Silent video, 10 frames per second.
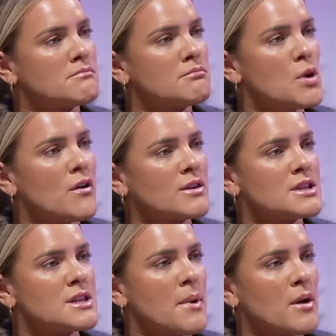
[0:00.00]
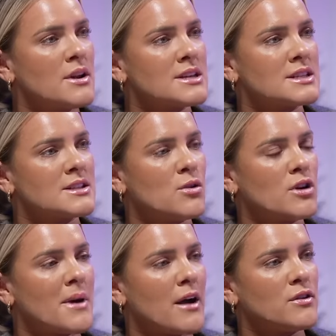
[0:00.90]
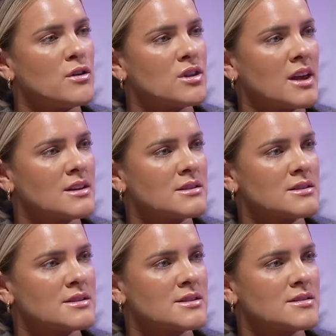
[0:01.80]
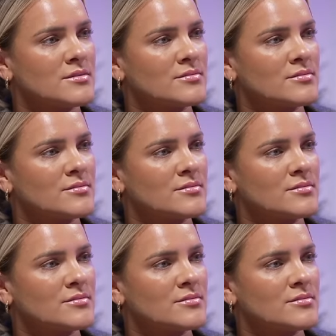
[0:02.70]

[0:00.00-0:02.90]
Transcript: move on to the bonus and talk about a few things